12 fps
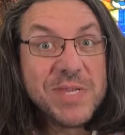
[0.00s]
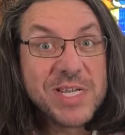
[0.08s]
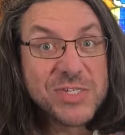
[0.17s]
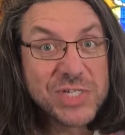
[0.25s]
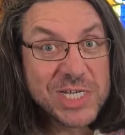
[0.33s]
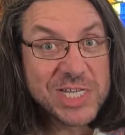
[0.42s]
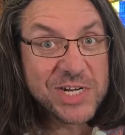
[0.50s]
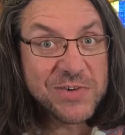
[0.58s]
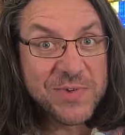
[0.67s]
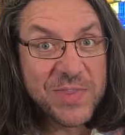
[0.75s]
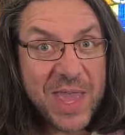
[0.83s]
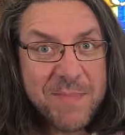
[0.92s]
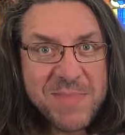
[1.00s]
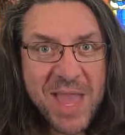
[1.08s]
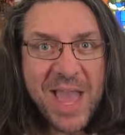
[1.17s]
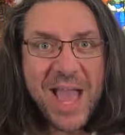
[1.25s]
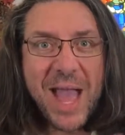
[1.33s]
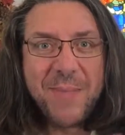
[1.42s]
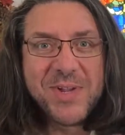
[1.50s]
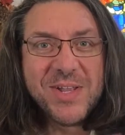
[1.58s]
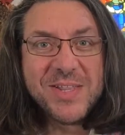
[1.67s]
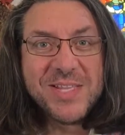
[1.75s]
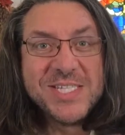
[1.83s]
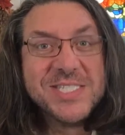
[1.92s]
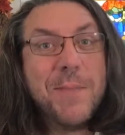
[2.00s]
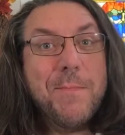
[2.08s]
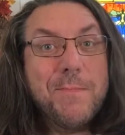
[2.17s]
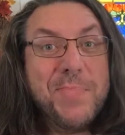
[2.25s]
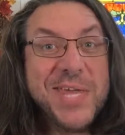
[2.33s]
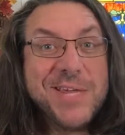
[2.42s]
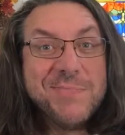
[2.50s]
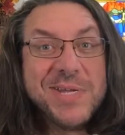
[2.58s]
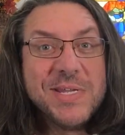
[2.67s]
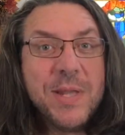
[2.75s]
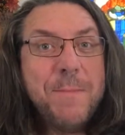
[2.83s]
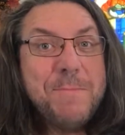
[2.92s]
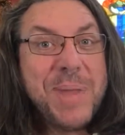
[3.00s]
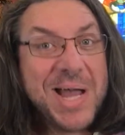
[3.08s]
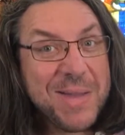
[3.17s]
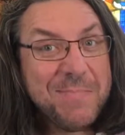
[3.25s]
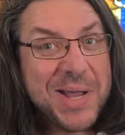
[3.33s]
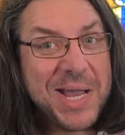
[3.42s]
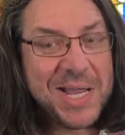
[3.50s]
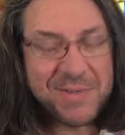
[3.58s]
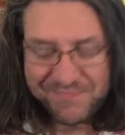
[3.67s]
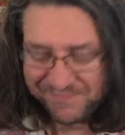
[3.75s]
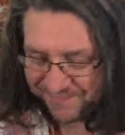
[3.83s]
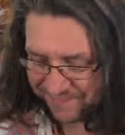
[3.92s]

being a cheerleader for them, I'm calling this the Beekman Pom Pom.